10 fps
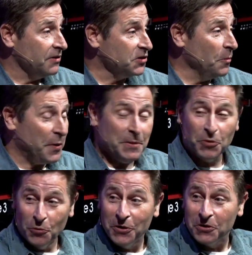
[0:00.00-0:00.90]
Some
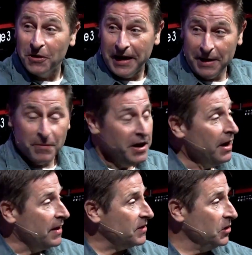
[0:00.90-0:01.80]
people will claim
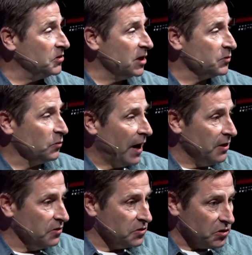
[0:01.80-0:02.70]
yeah. that the New Testament
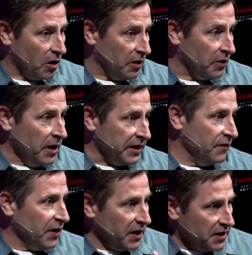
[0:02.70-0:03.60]
writers are
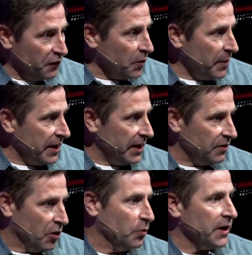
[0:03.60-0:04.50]
giving a different meaning,
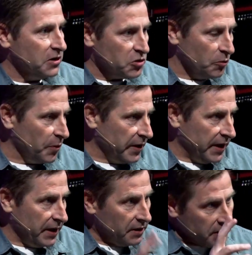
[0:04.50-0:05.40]
they're
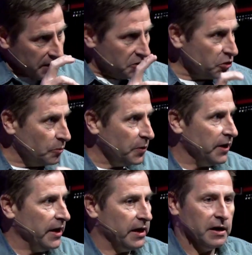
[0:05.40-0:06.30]
reinterpreting,
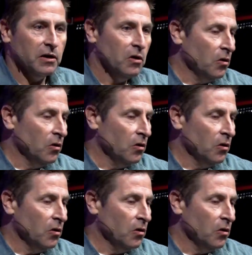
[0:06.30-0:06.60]
interpreting,